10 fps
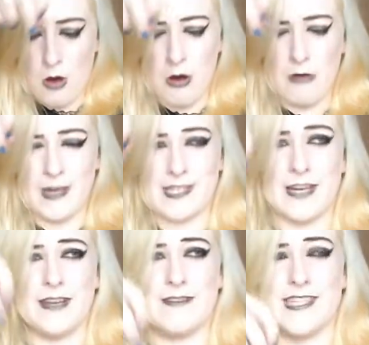Oh, I
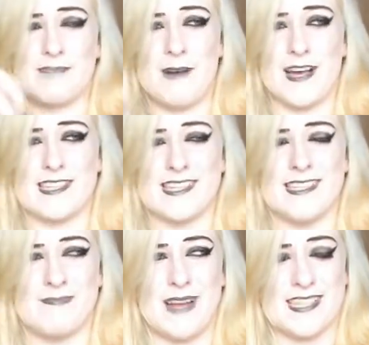shouldn't have just
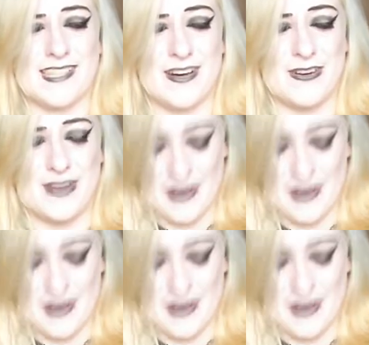splashed that all